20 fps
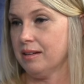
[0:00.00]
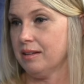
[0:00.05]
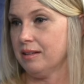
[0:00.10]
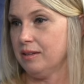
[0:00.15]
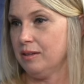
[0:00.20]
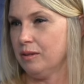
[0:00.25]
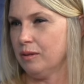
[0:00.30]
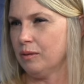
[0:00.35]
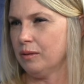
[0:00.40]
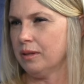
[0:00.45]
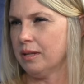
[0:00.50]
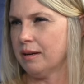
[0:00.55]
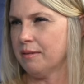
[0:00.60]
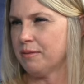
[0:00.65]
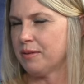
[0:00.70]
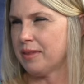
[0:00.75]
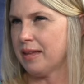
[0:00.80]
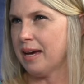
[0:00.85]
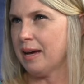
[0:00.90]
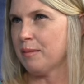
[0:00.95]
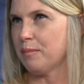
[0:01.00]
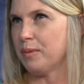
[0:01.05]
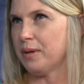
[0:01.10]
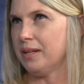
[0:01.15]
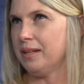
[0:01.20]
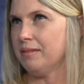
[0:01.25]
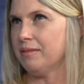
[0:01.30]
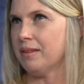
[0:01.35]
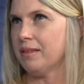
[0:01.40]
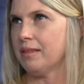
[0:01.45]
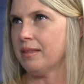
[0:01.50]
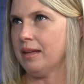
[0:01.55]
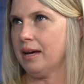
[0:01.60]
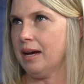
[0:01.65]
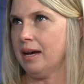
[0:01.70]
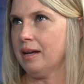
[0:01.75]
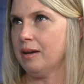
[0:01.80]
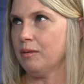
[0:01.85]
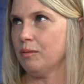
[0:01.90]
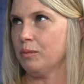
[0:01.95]
you know, loved that, but even
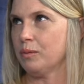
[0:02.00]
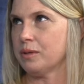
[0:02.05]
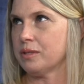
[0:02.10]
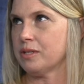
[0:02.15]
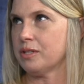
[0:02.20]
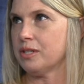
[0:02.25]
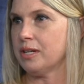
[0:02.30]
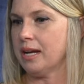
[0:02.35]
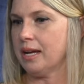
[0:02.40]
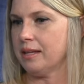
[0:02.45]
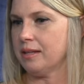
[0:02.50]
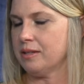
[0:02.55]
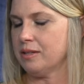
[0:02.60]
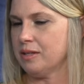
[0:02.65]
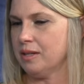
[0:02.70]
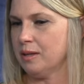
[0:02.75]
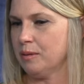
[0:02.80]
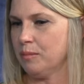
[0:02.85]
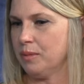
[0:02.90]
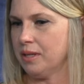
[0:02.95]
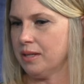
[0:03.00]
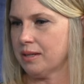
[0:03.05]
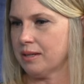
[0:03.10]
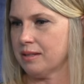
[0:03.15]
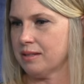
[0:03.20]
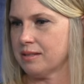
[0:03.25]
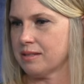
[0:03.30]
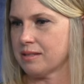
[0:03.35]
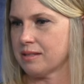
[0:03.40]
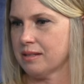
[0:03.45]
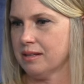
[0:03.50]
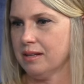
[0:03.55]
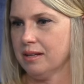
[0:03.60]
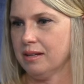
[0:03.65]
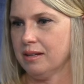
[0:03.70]
that was challenging because,